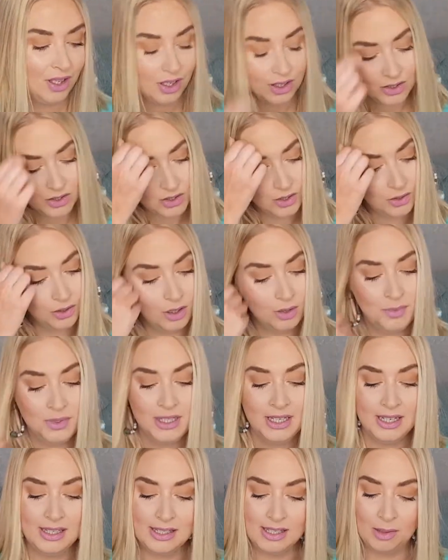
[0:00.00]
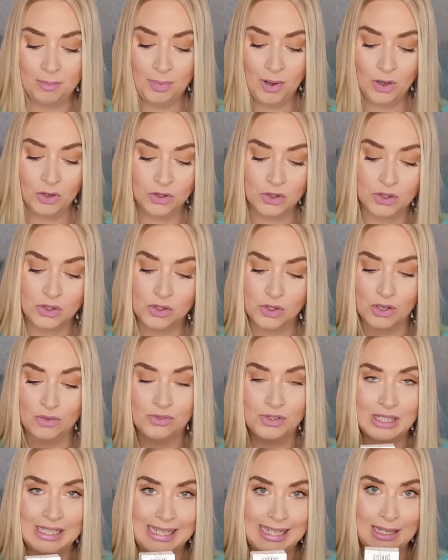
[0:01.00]
So it comes in a nice little box. It's
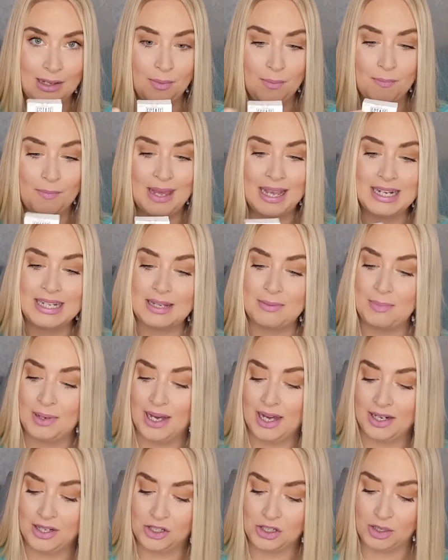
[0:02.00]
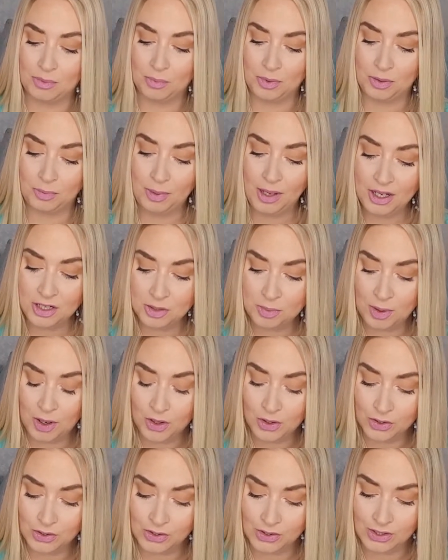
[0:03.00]
obviously made in partnership with
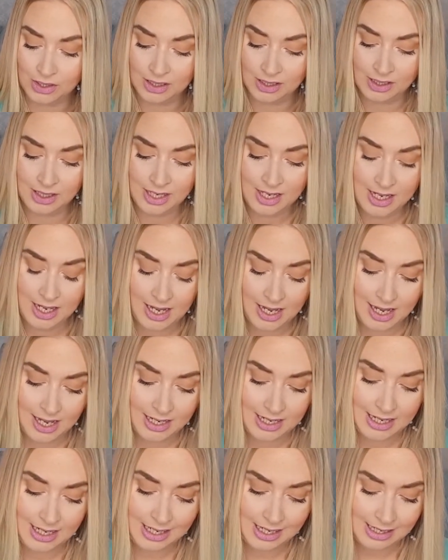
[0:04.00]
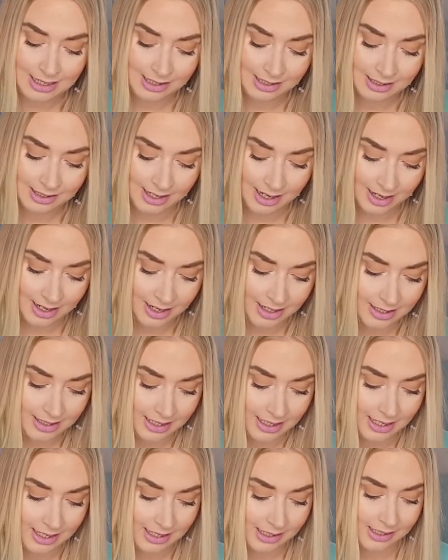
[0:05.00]
Birchbox. And inside
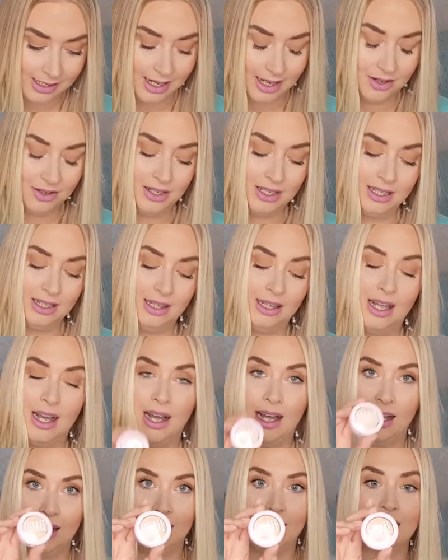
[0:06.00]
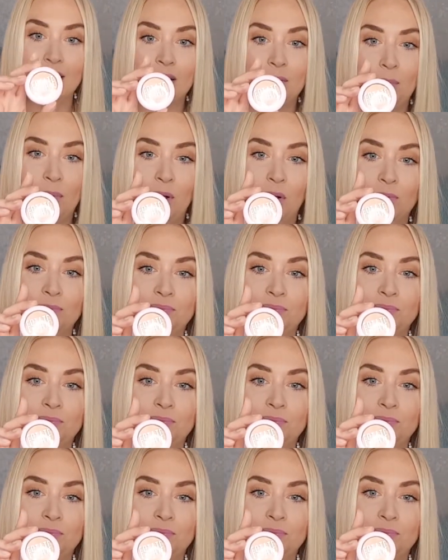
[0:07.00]
is our little highlighter pot.